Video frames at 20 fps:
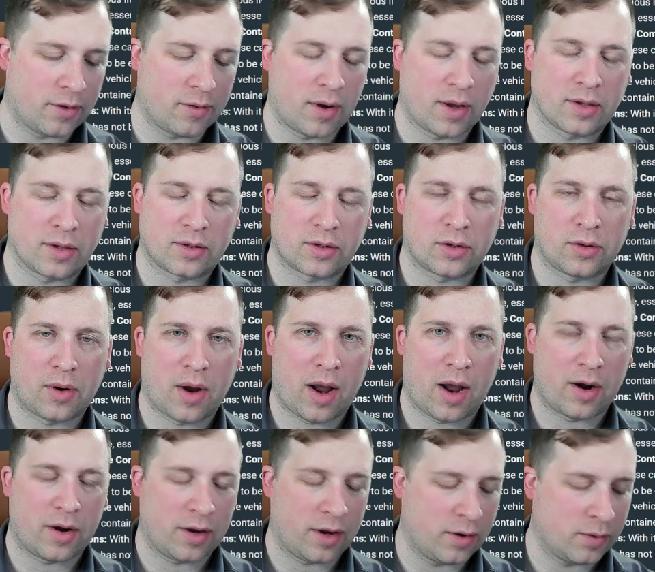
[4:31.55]
guys through how
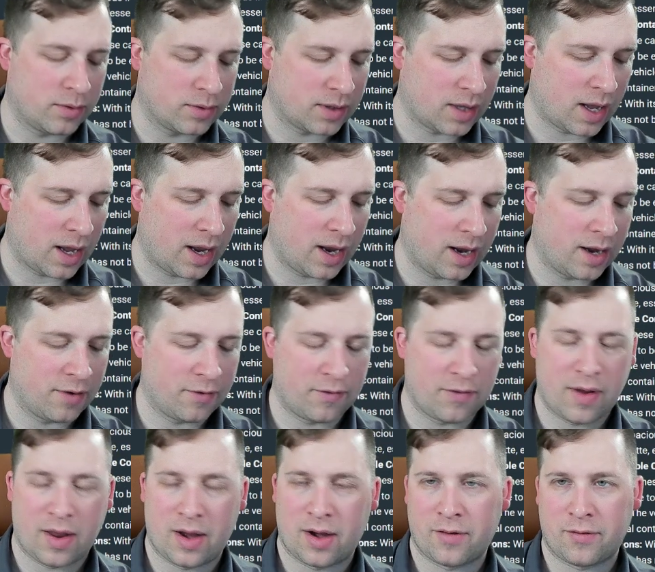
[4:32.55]
to use that
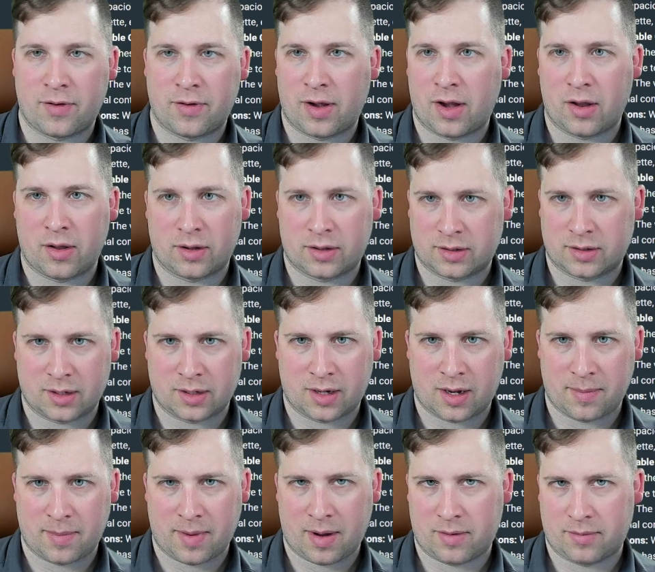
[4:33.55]
in a video that's going to
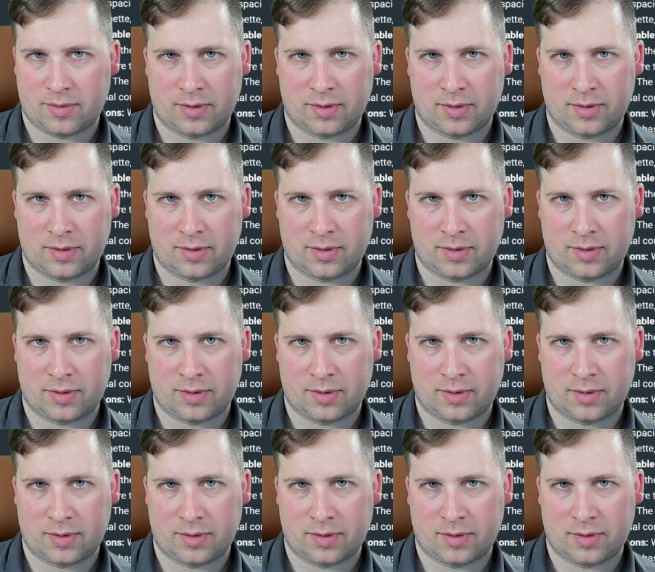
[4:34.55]
come out